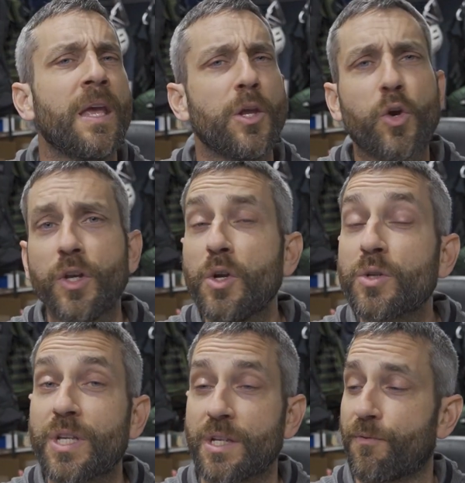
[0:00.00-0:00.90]
You could
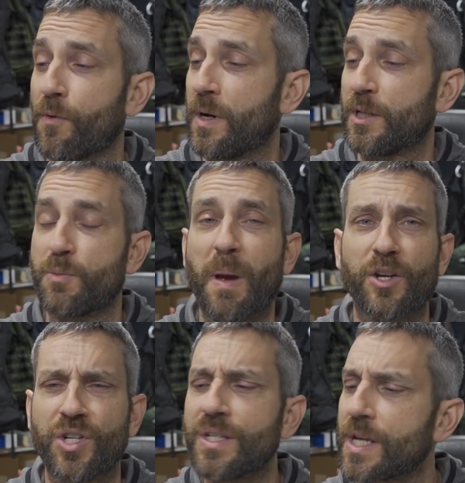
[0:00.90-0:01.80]
use this for
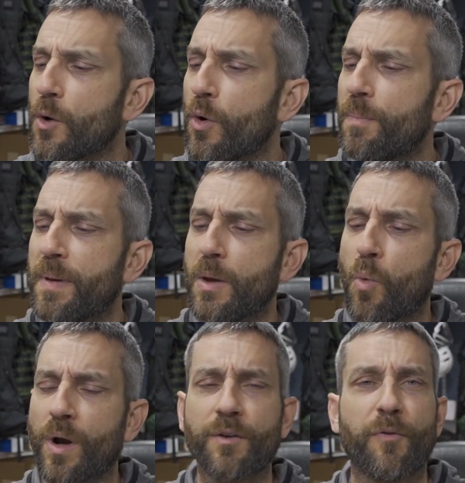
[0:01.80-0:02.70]
inspections. It would be
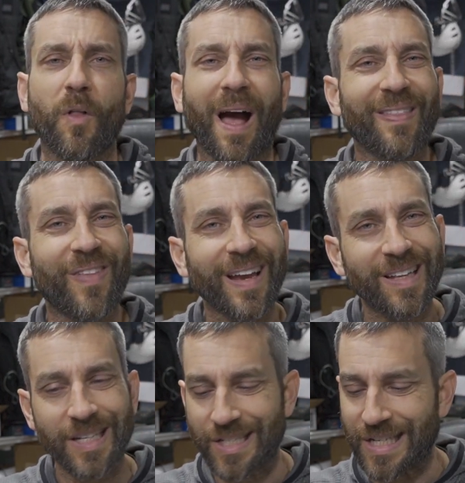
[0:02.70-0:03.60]
wonderful. I'd like
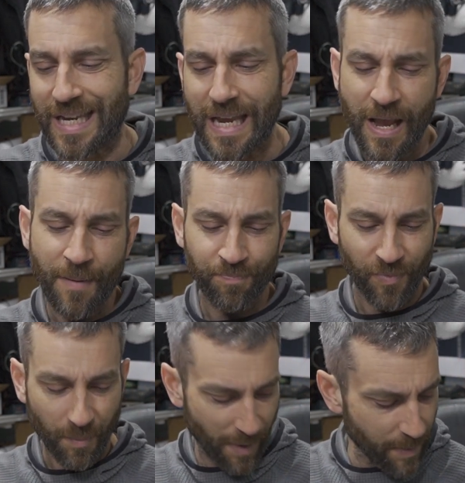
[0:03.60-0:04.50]
to see
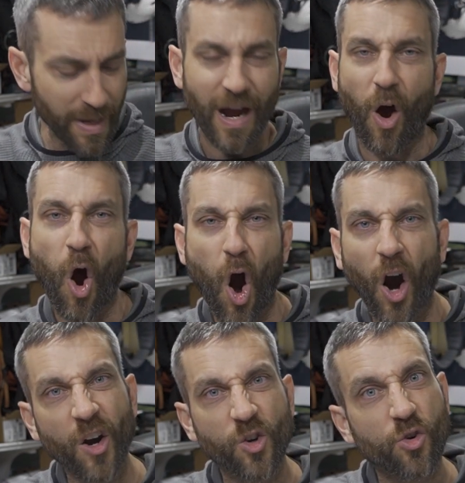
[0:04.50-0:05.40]
maybe a
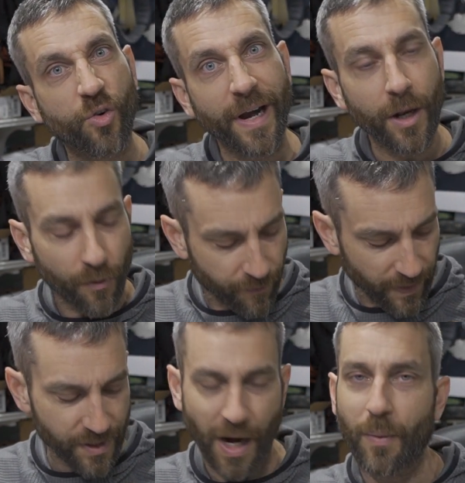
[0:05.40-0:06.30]
hard cradle for
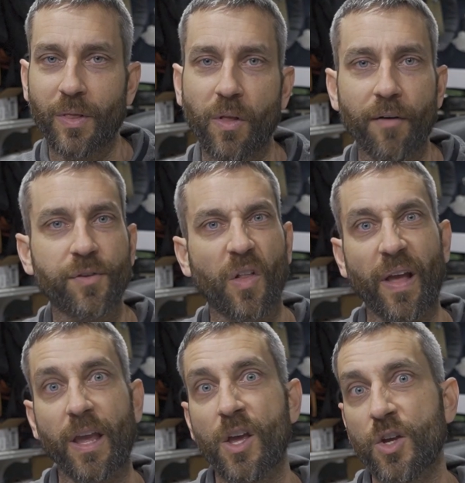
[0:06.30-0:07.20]
this. I would love to
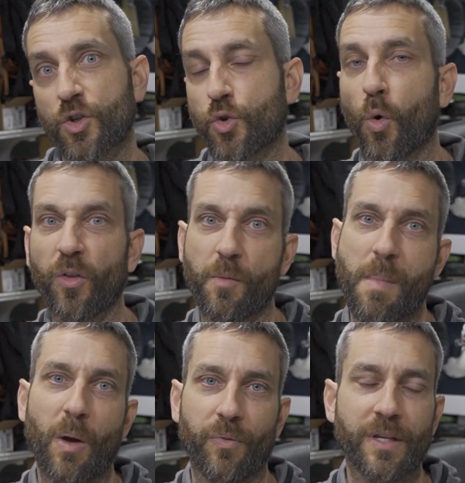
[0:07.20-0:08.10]
like shoulder
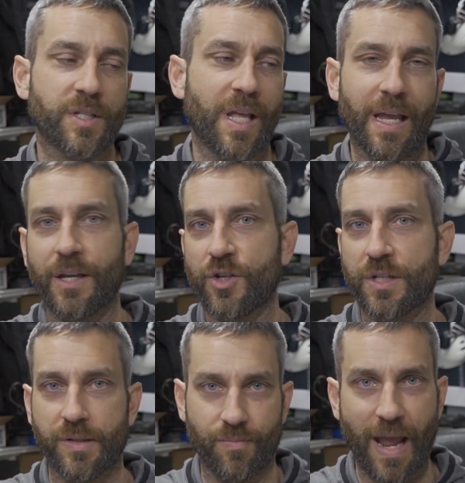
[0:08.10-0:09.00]
mount this thing and
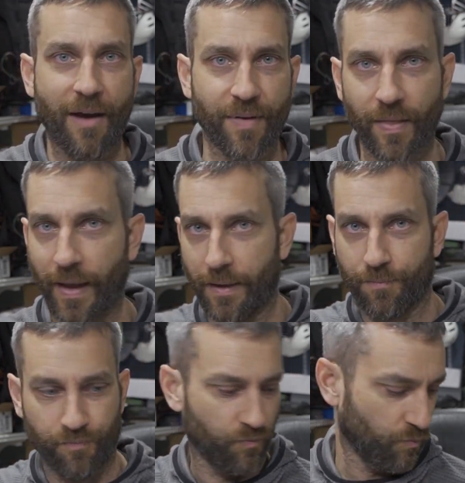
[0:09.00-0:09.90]
just have it like
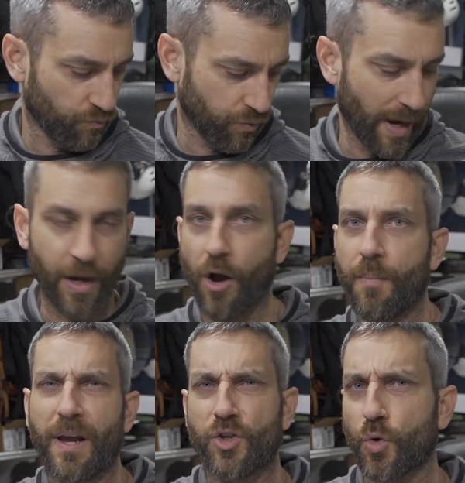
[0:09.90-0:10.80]
right on
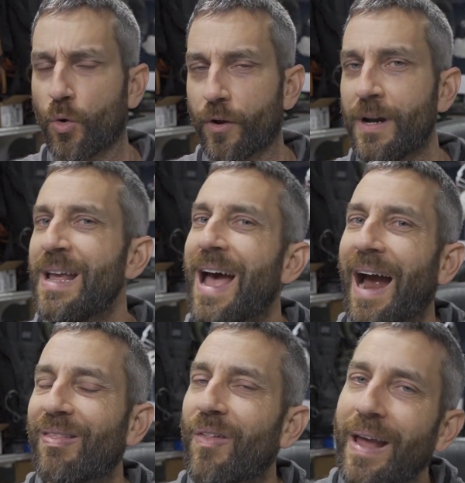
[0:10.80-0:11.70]
my shoulder.
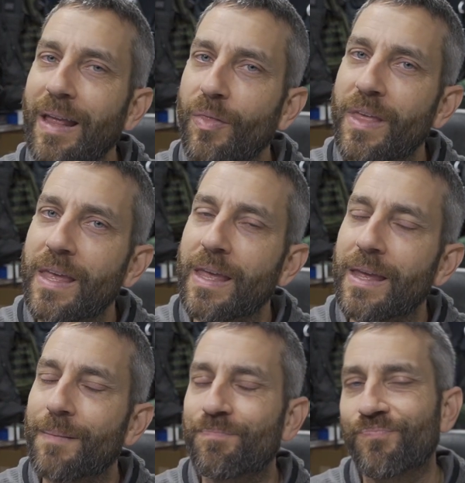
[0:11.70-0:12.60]
I like the